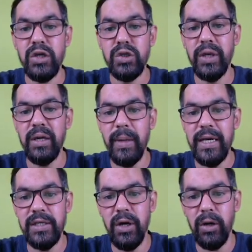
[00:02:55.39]
So
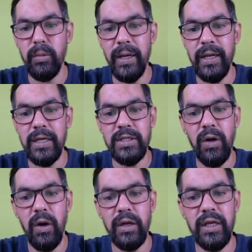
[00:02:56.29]
KYC documentation
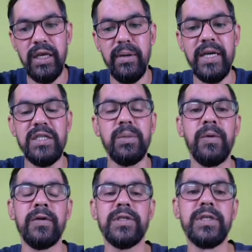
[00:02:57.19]
or the KYC
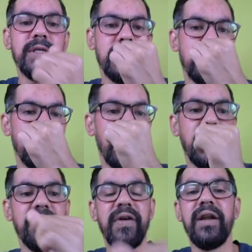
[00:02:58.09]
process is generally
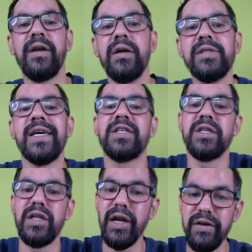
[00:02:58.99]
defined under
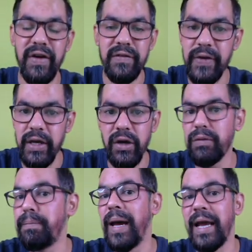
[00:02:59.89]
section 35A
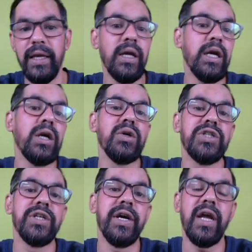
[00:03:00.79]
of Banking Regulation Act